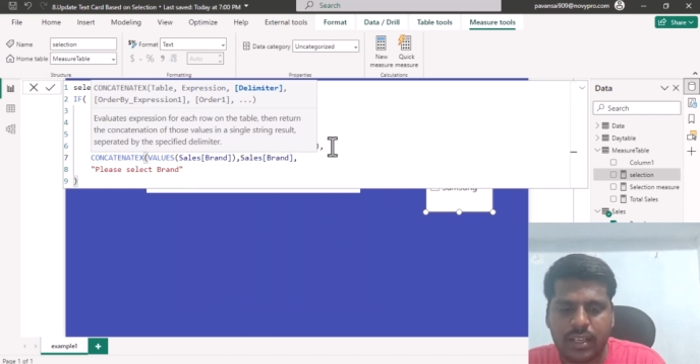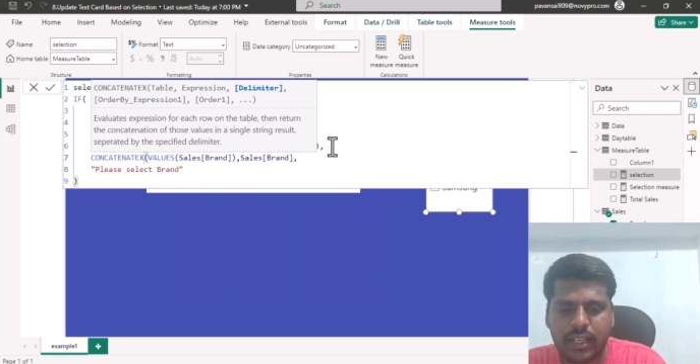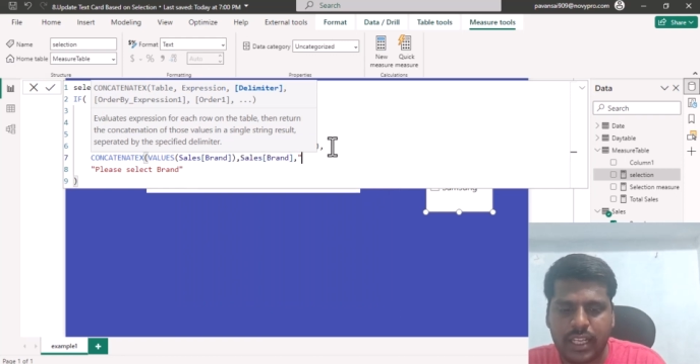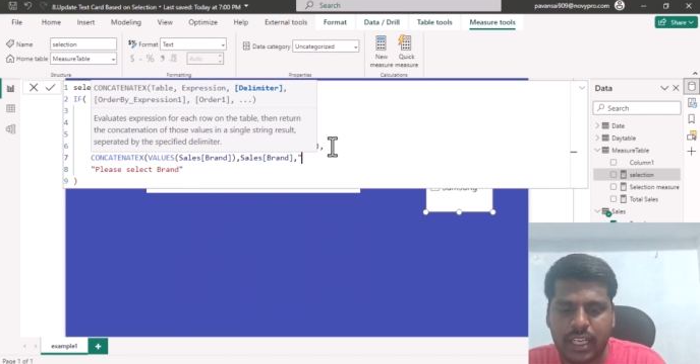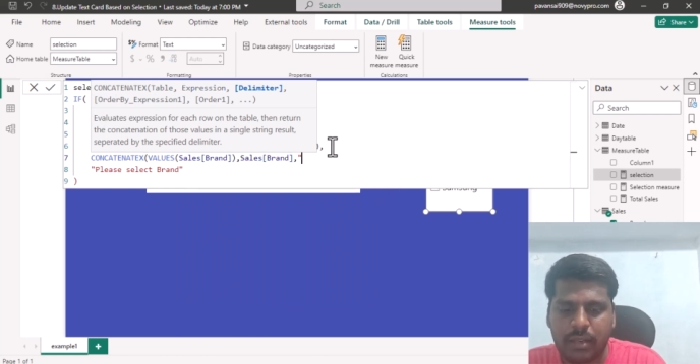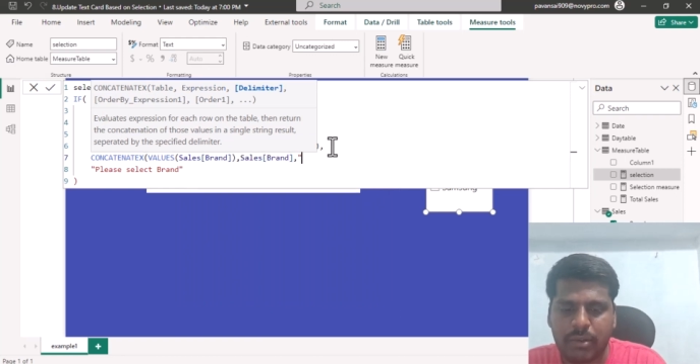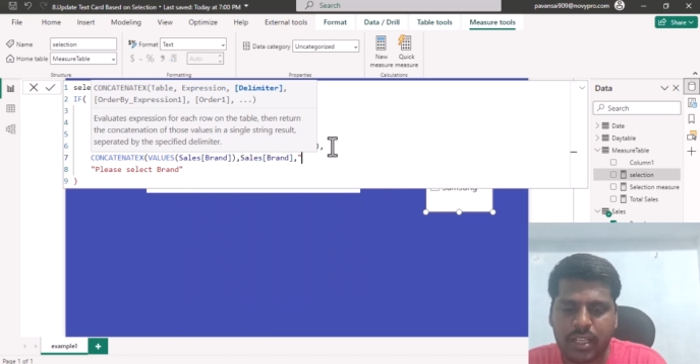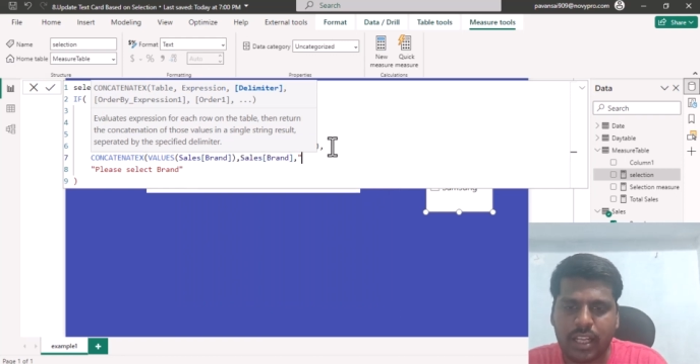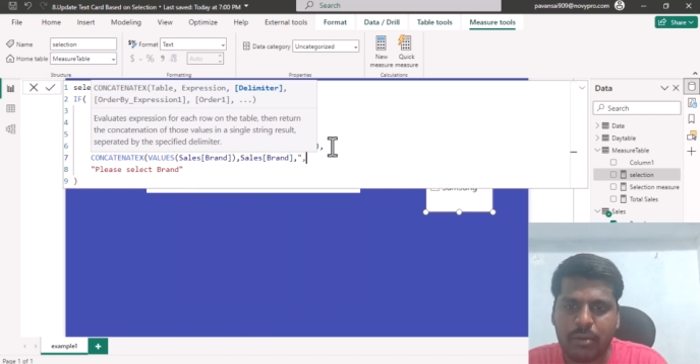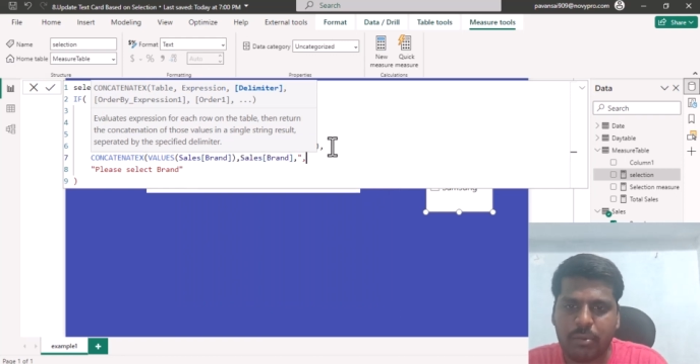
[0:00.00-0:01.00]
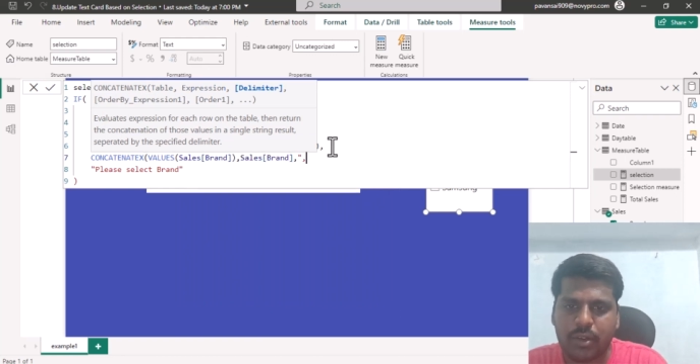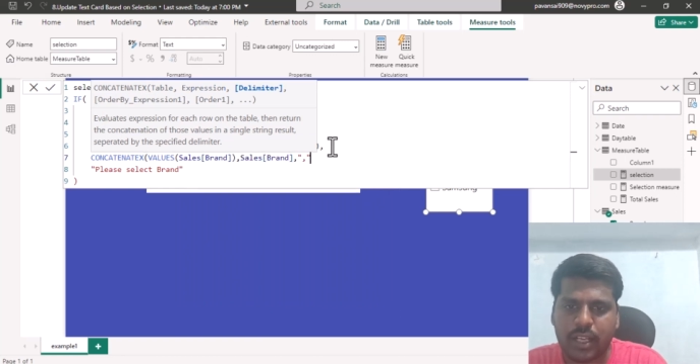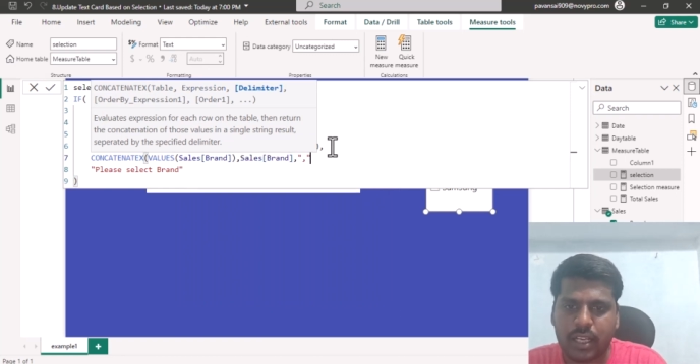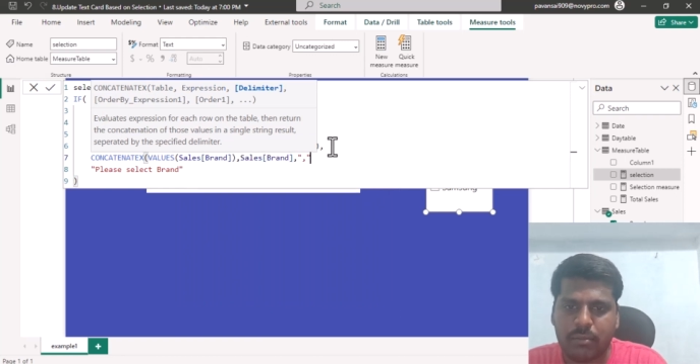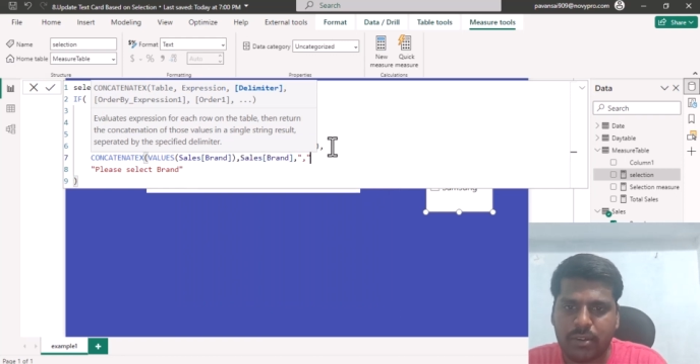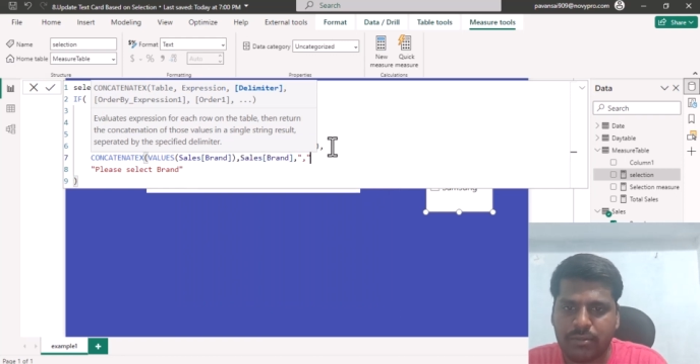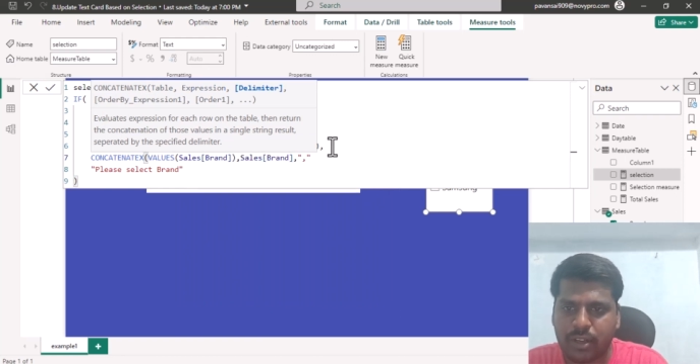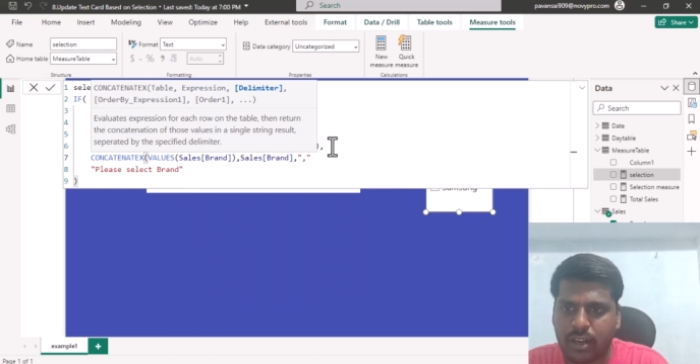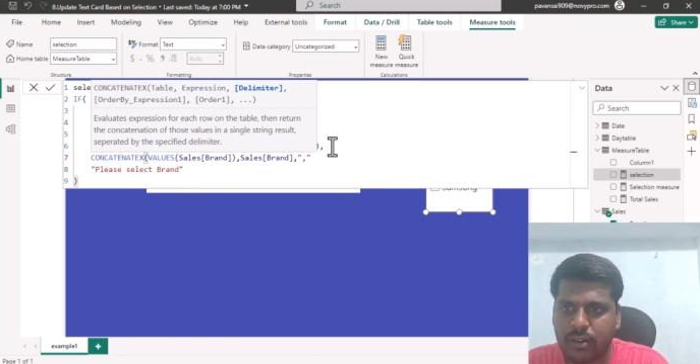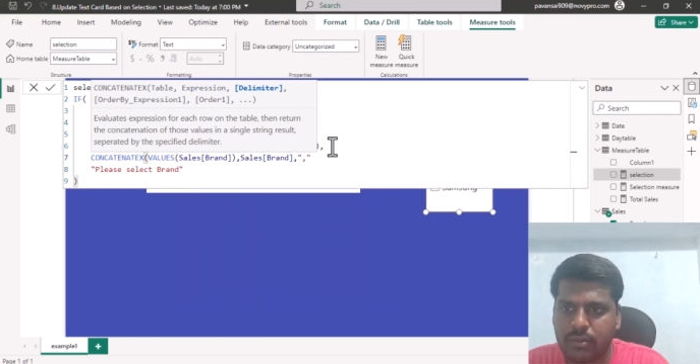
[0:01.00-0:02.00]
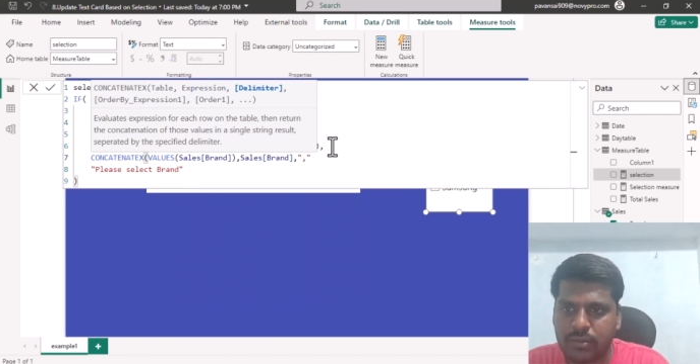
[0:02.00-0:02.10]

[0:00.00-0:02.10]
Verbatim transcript: delimiter I'll put a comma for now